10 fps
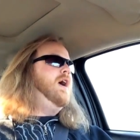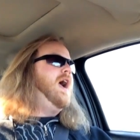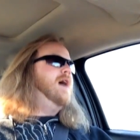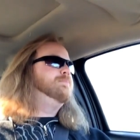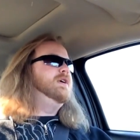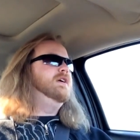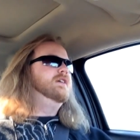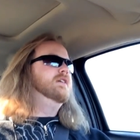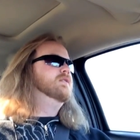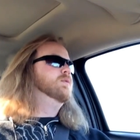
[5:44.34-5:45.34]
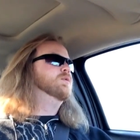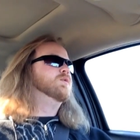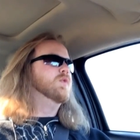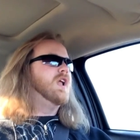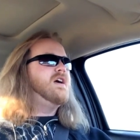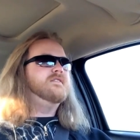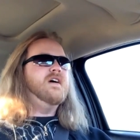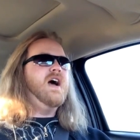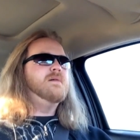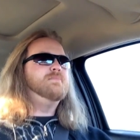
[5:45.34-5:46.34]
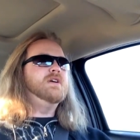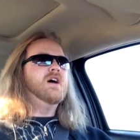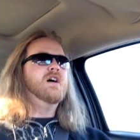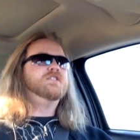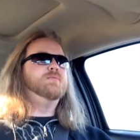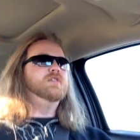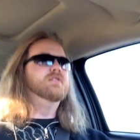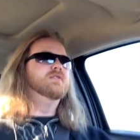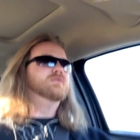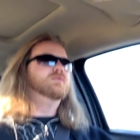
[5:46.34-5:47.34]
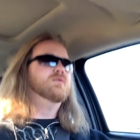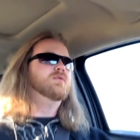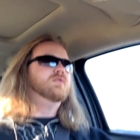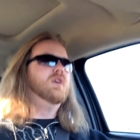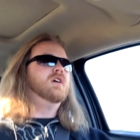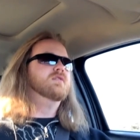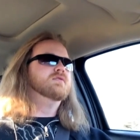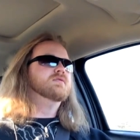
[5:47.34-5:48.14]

Happy life, happy husband. Well,